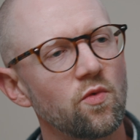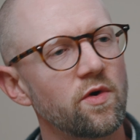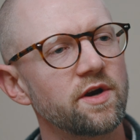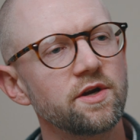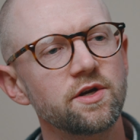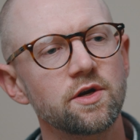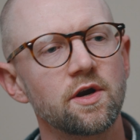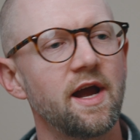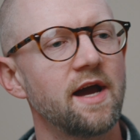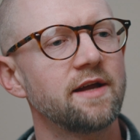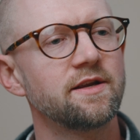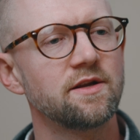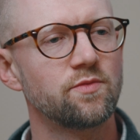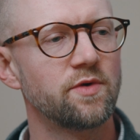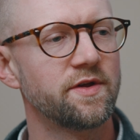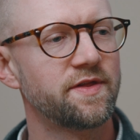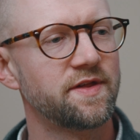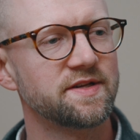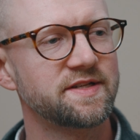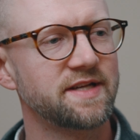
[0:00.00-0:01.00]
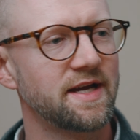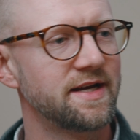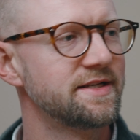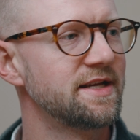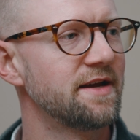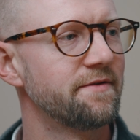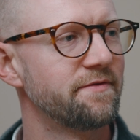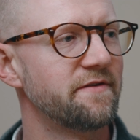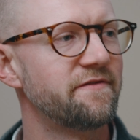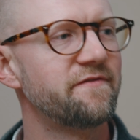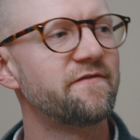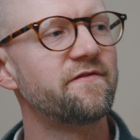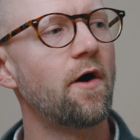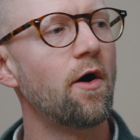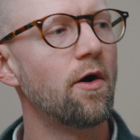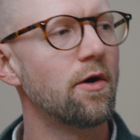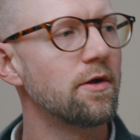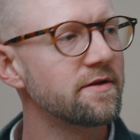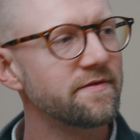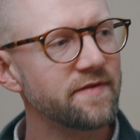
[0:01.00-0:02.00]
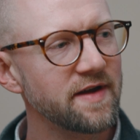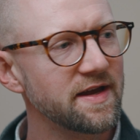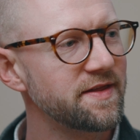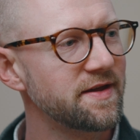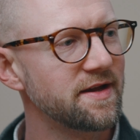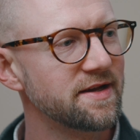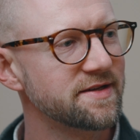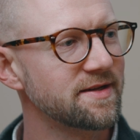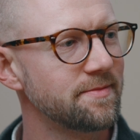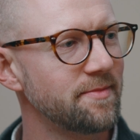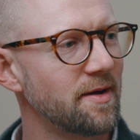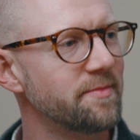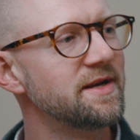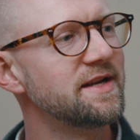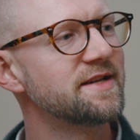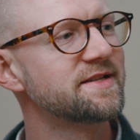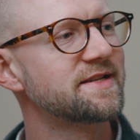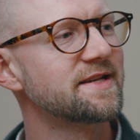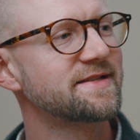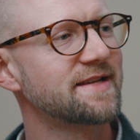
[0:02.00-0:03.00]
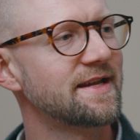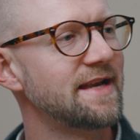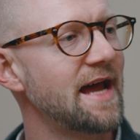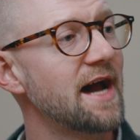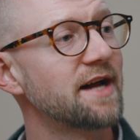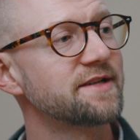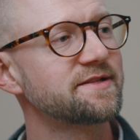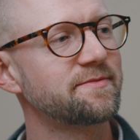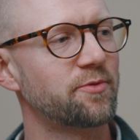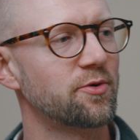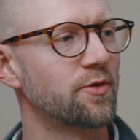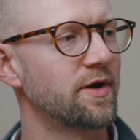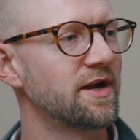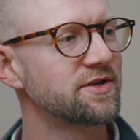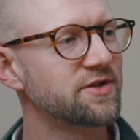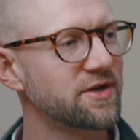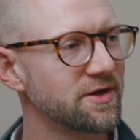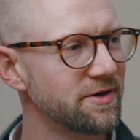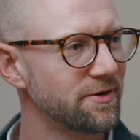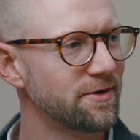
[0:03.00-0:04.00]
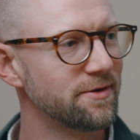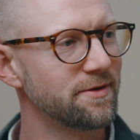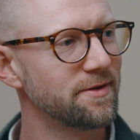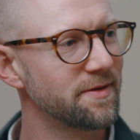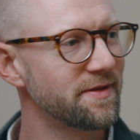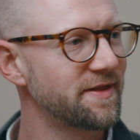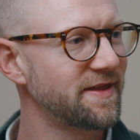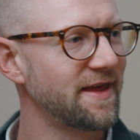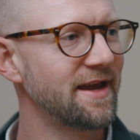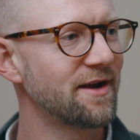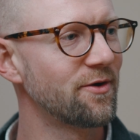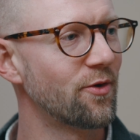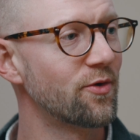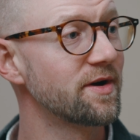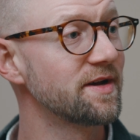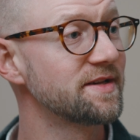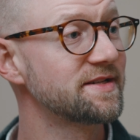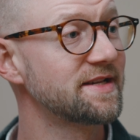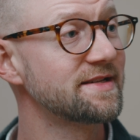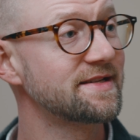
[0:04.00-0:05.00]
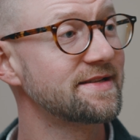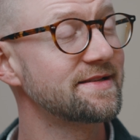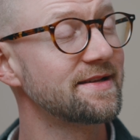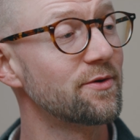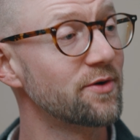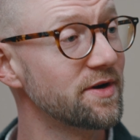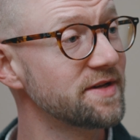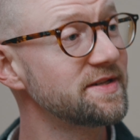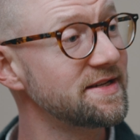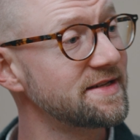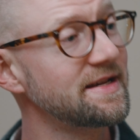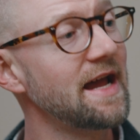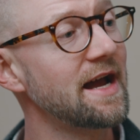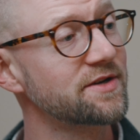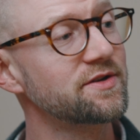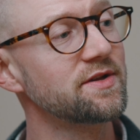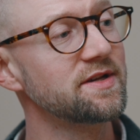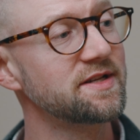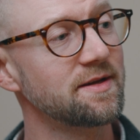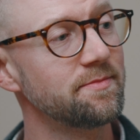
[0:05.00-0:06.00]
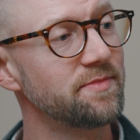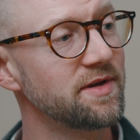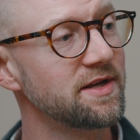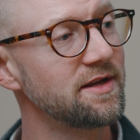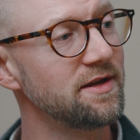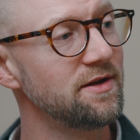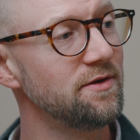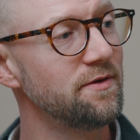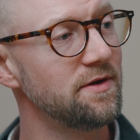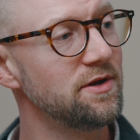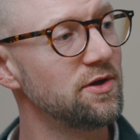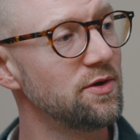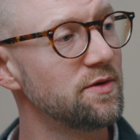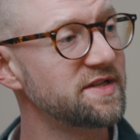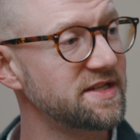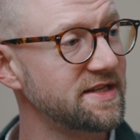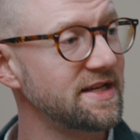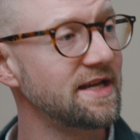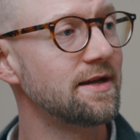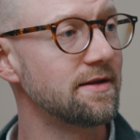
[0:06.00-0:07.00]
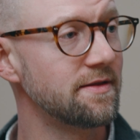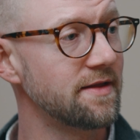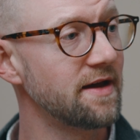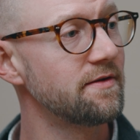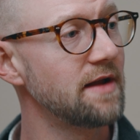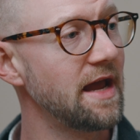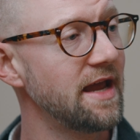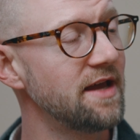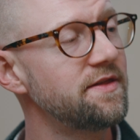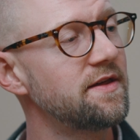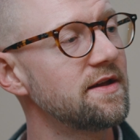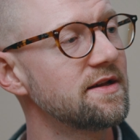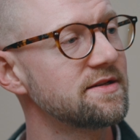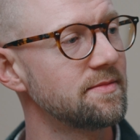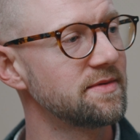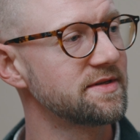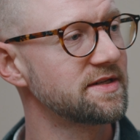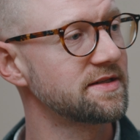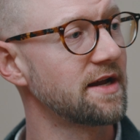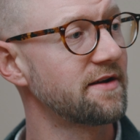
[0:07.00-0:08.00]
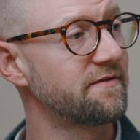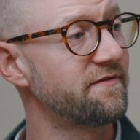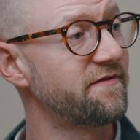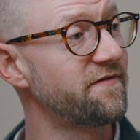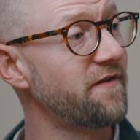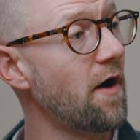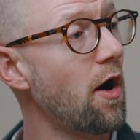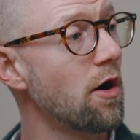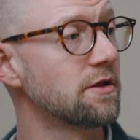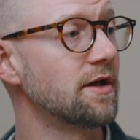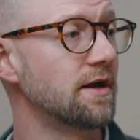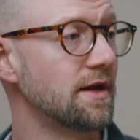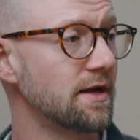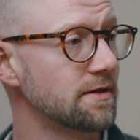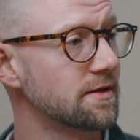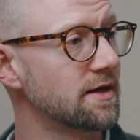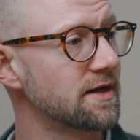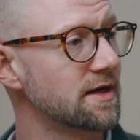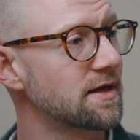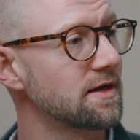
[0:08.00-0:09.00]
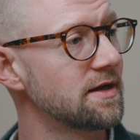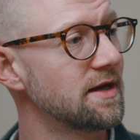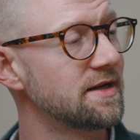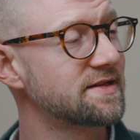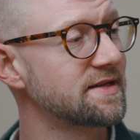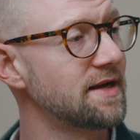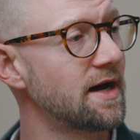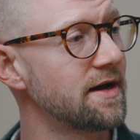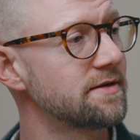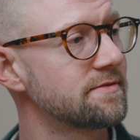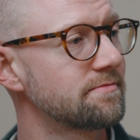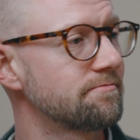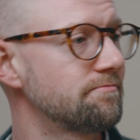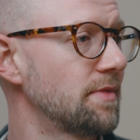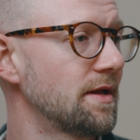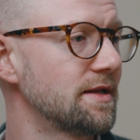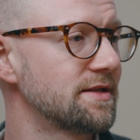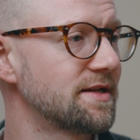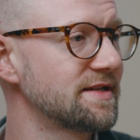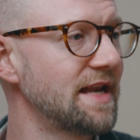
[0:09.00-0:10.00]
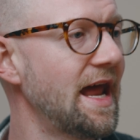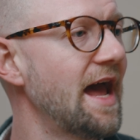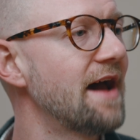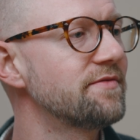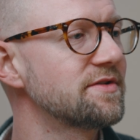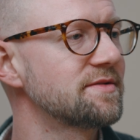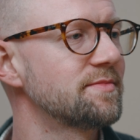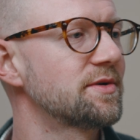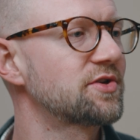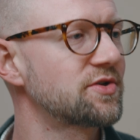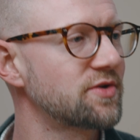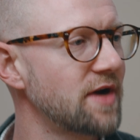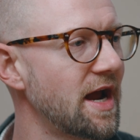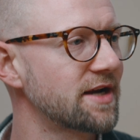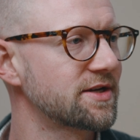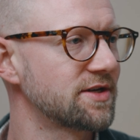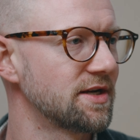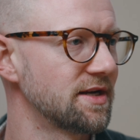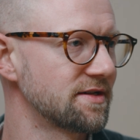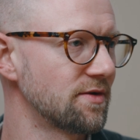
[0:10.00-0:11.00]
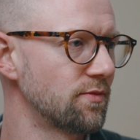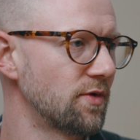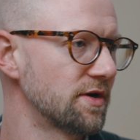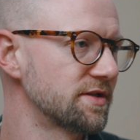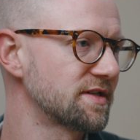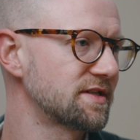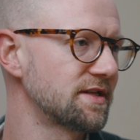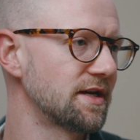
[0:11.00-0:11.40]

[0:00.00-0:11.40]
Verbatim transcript: where you're headed with this idea of the fall of atheism? I mean, is this an aspirational thing, or is this, or is this actually something you, you see that atheism is like falling? Like it's not, it doesn't have as much traction as it once